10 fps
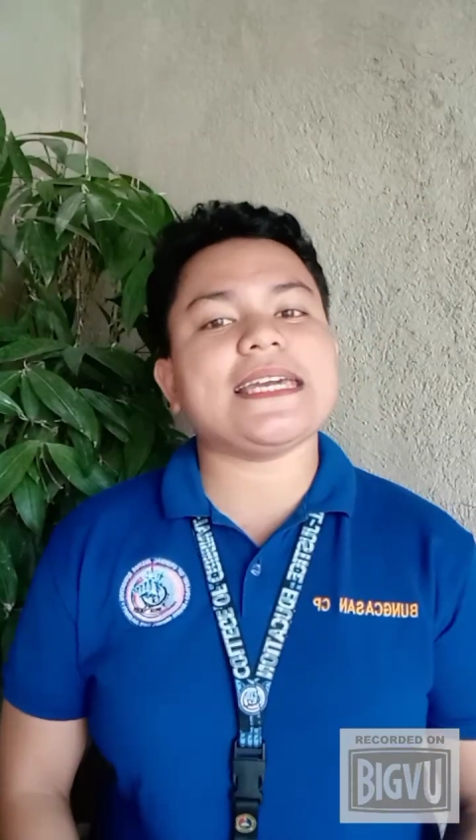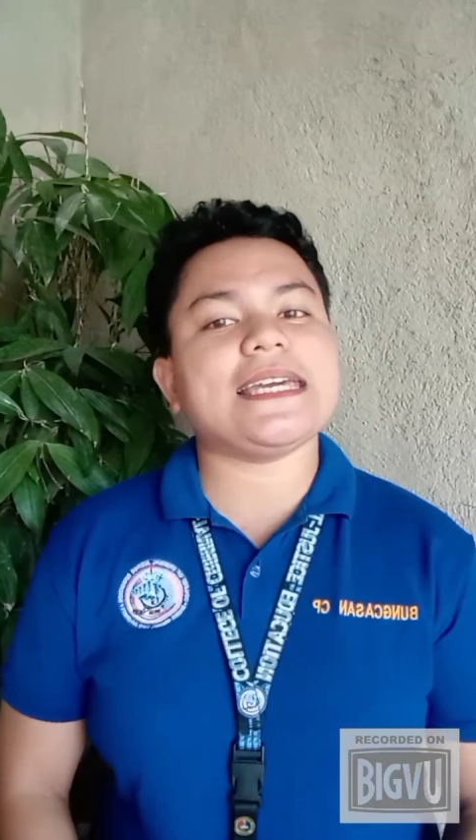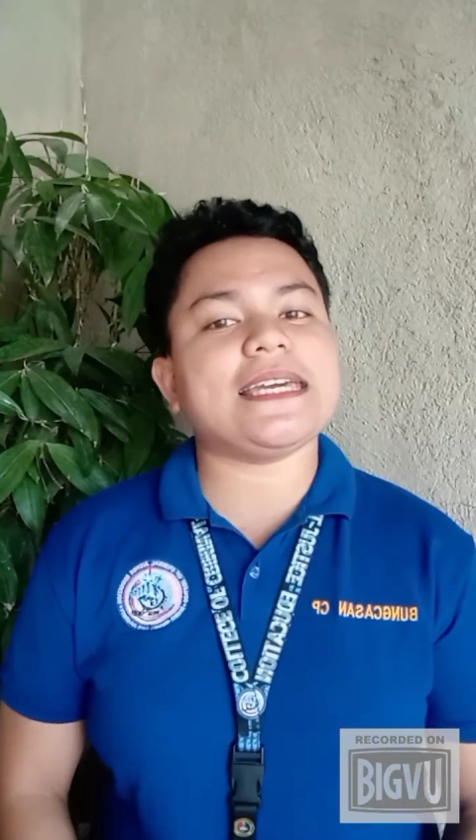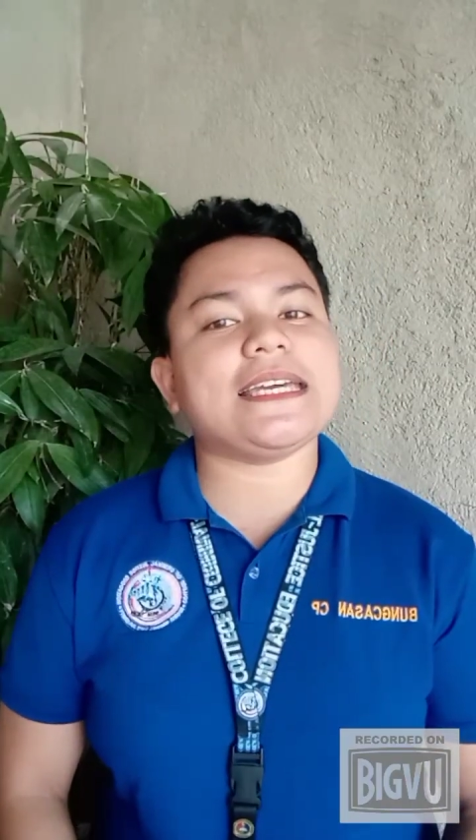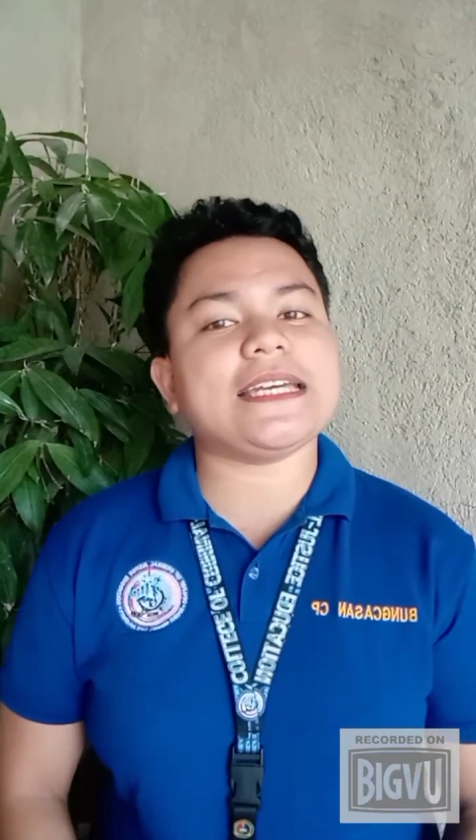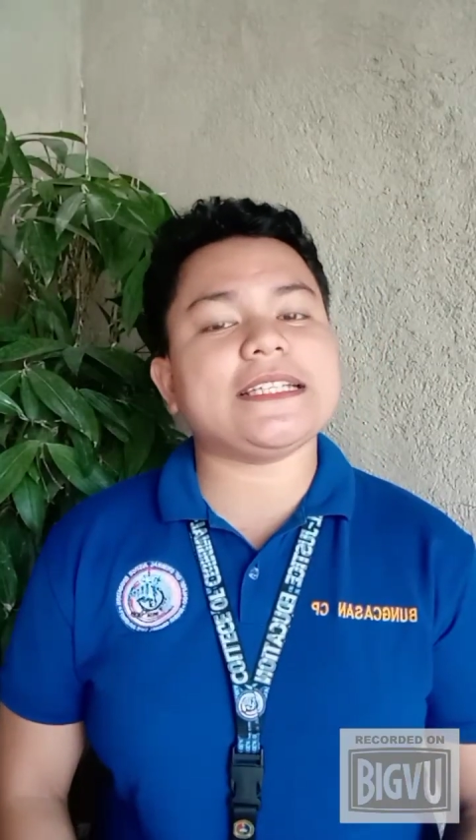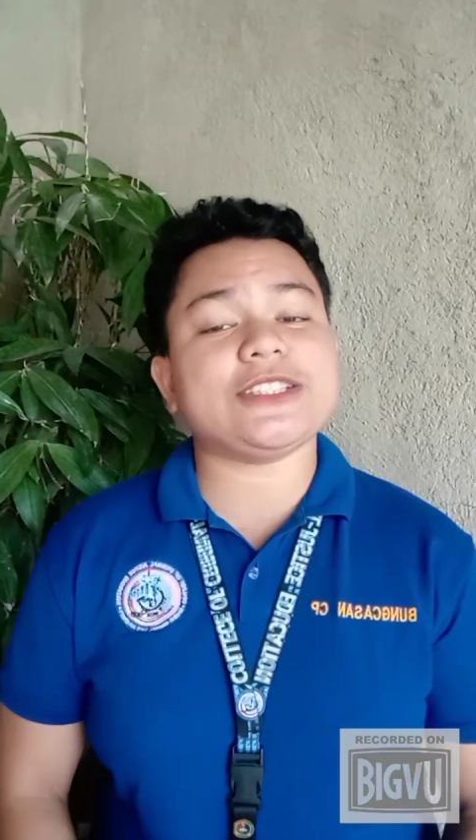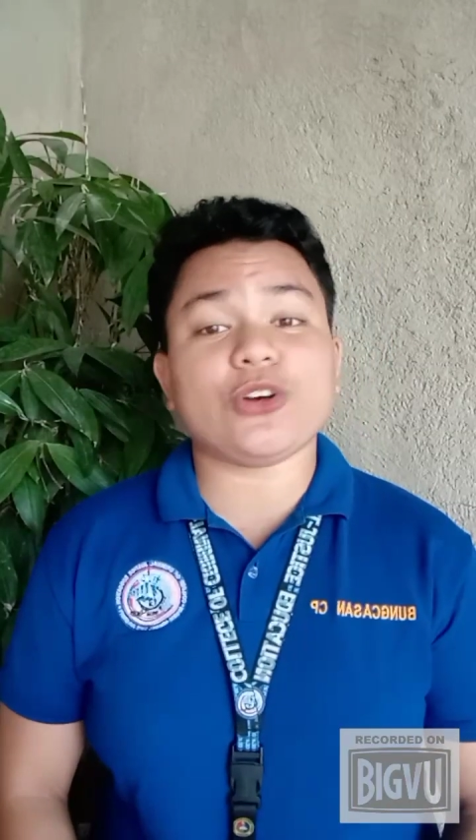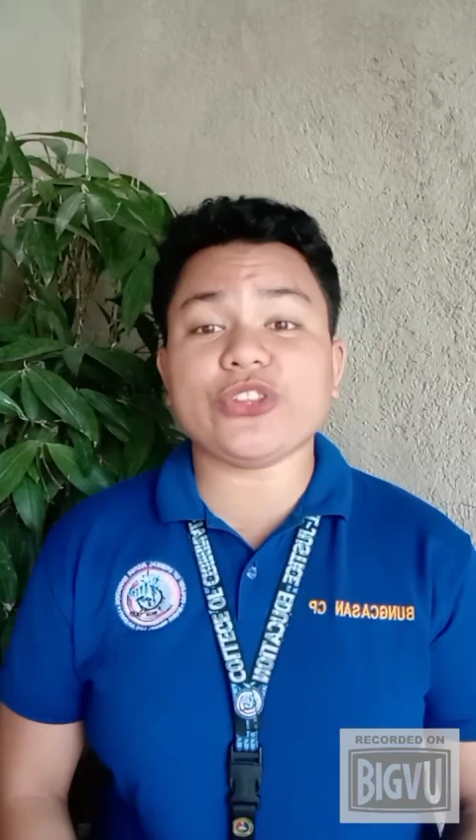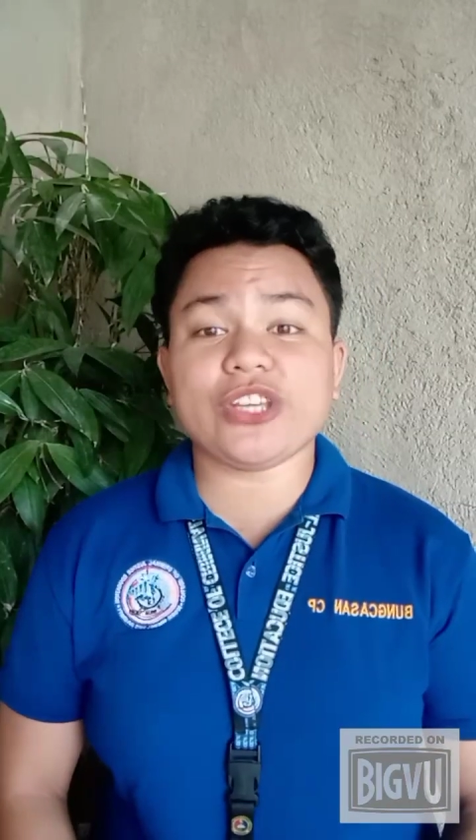
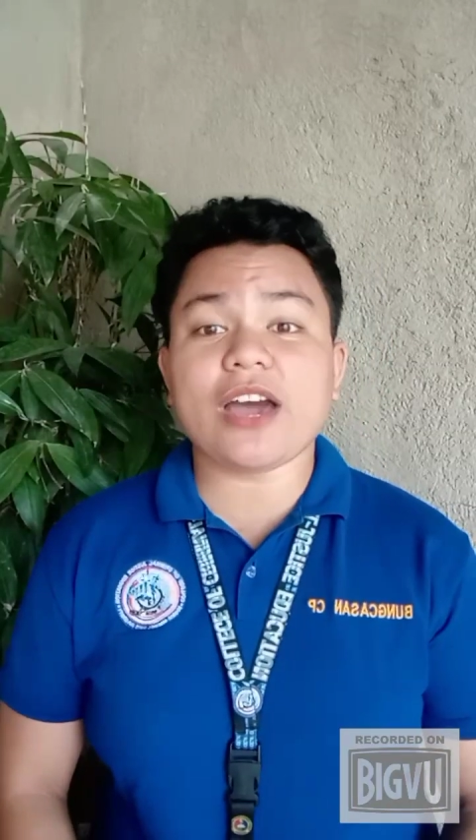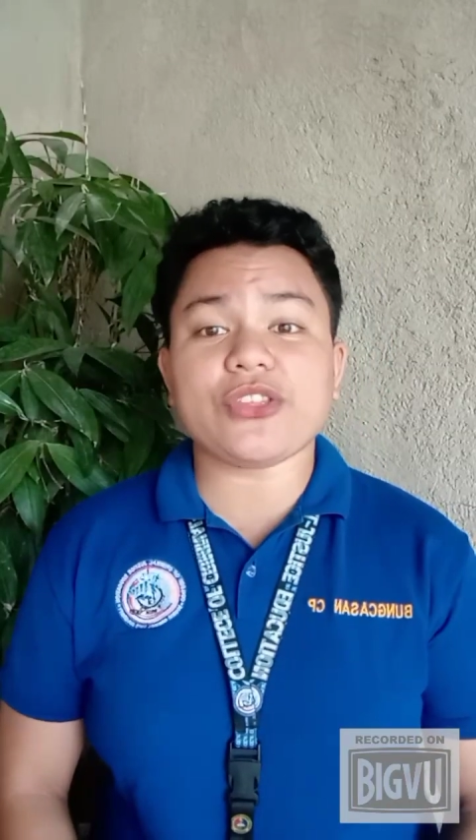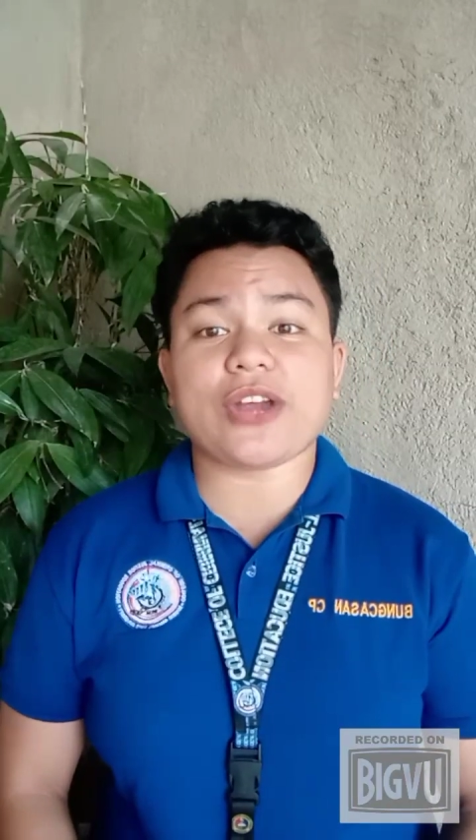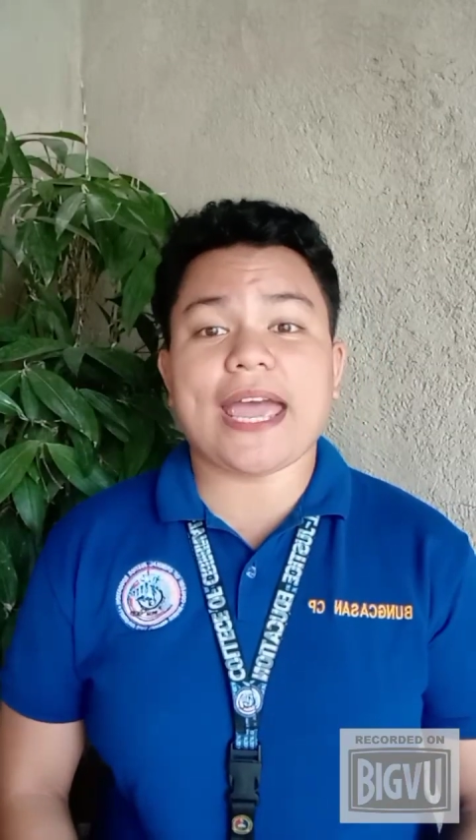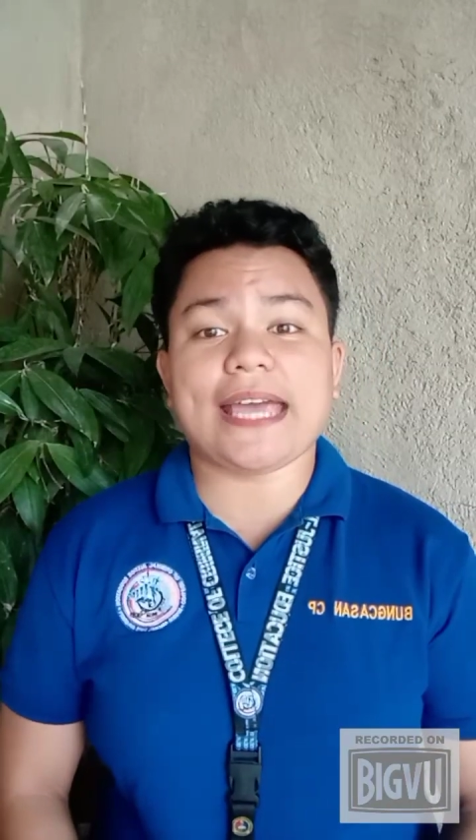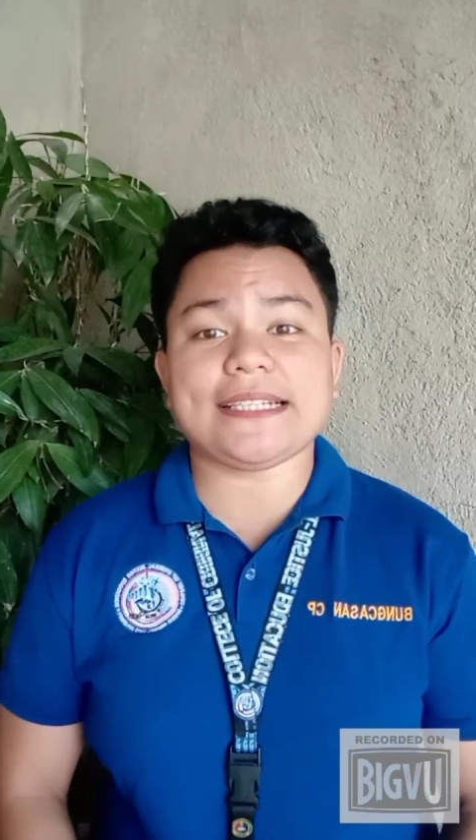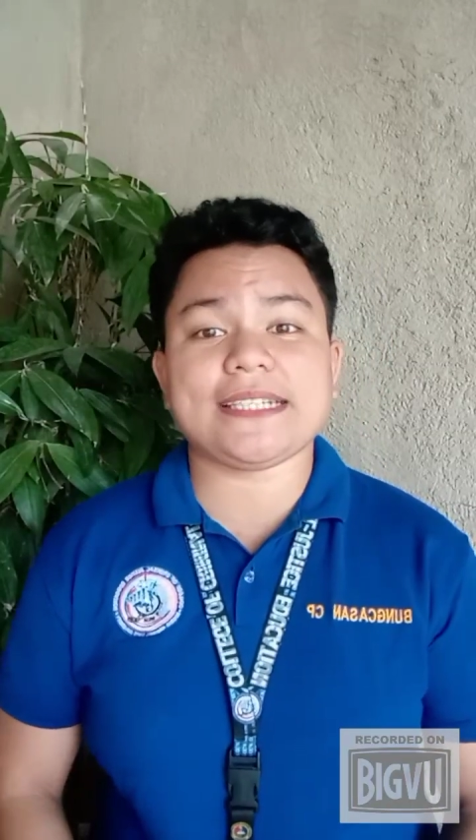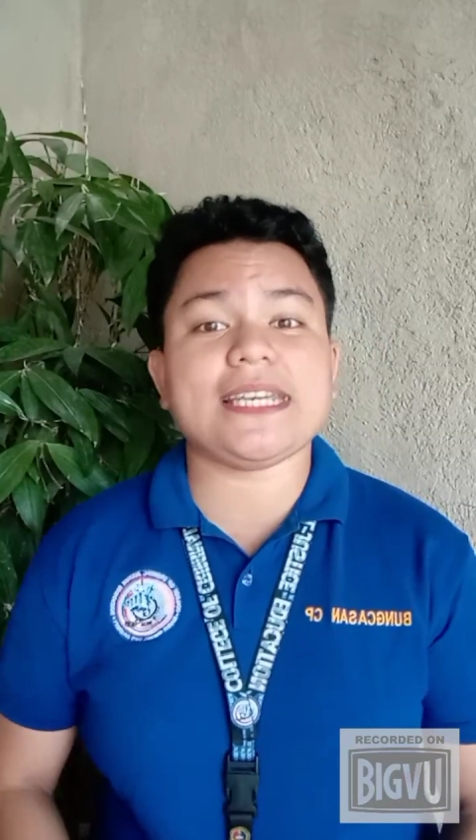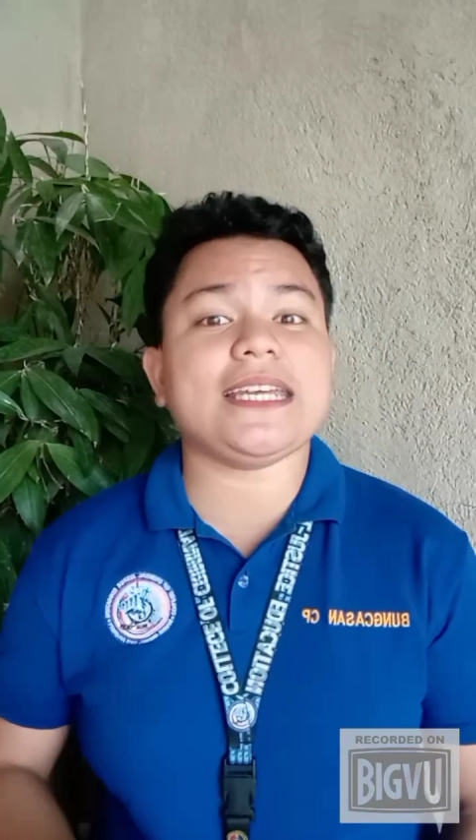on the other hand,